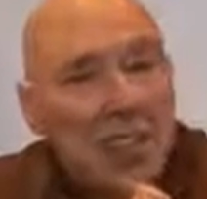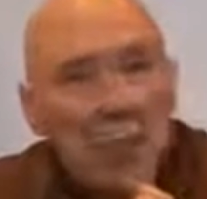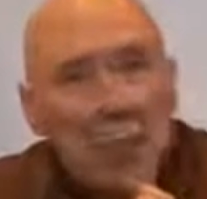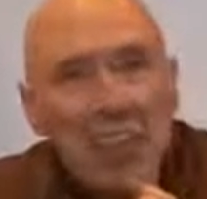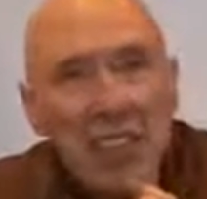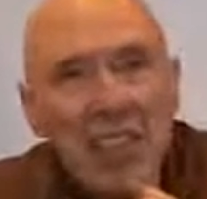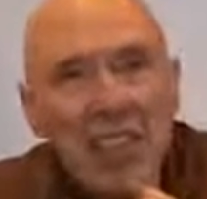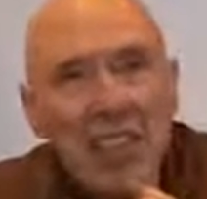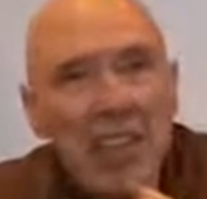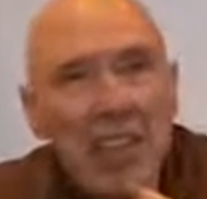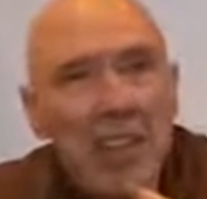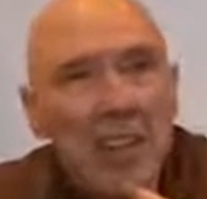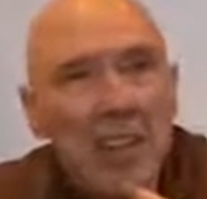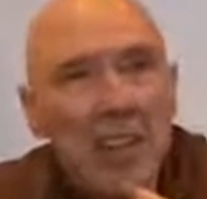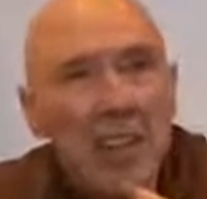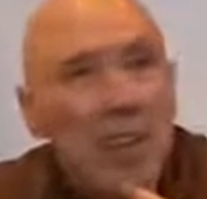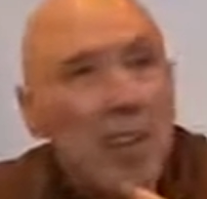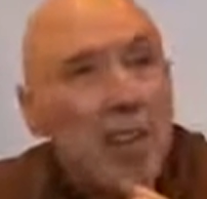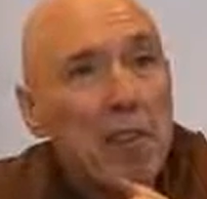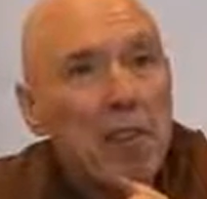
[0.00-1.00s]
it could be the
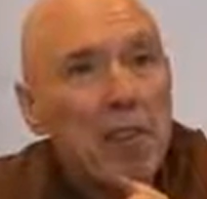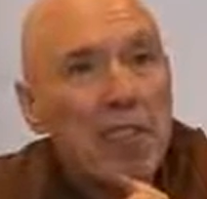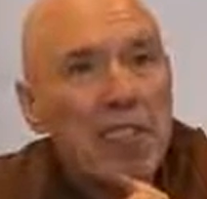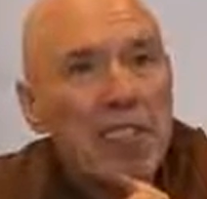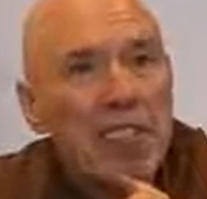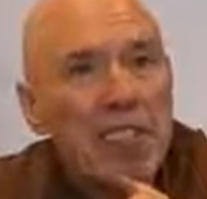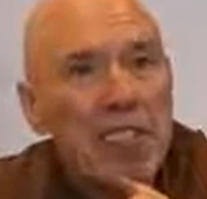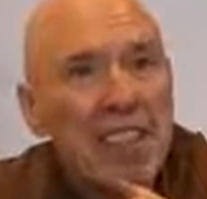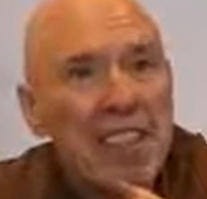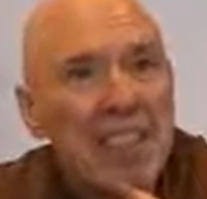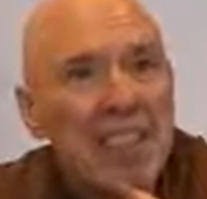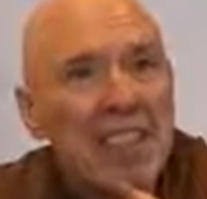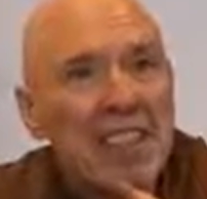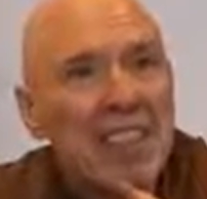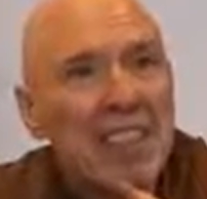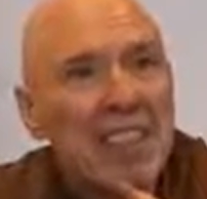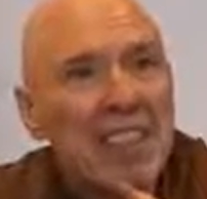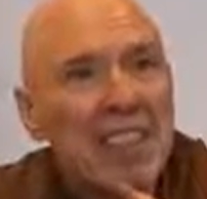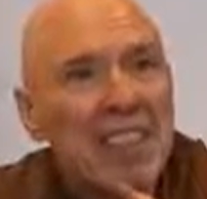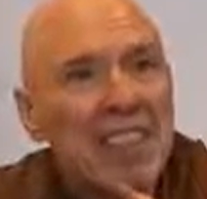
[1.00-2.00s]
1950s,
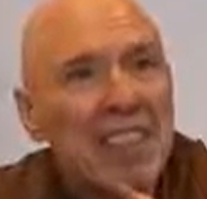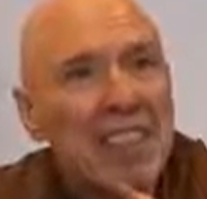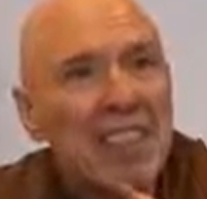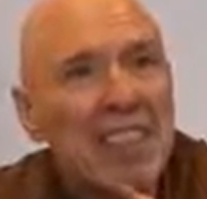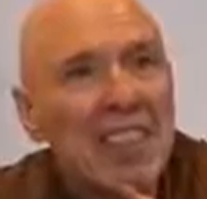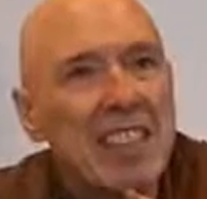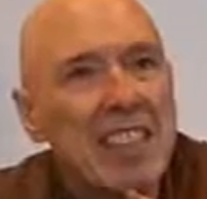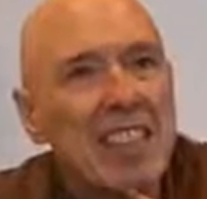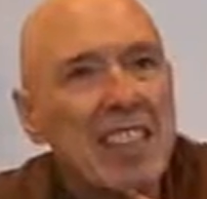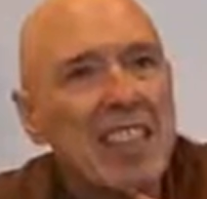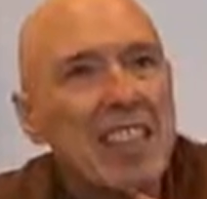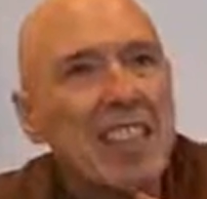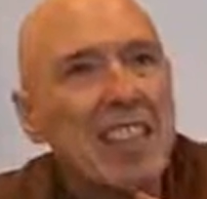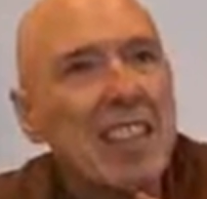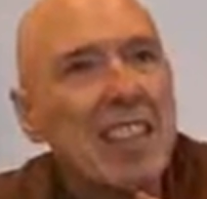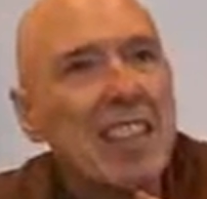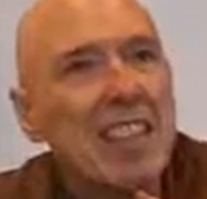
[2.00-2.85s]
1960s.